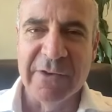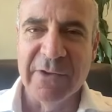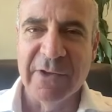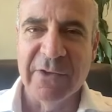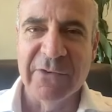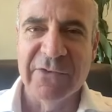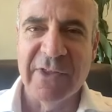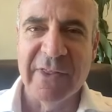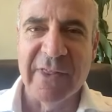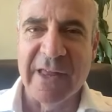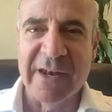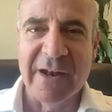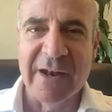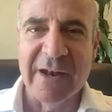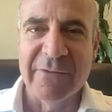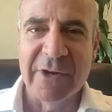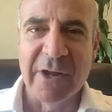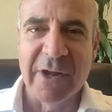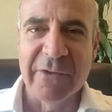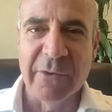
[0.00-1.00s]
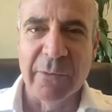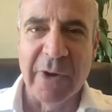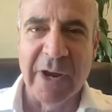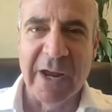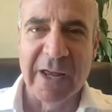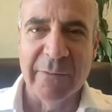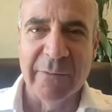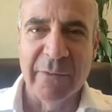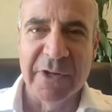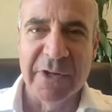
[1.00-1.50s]
And you can see that in every other
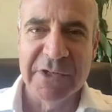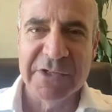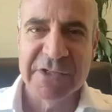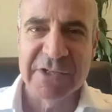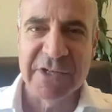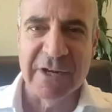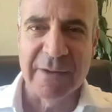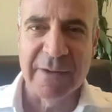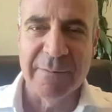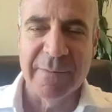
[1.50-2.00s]
way in which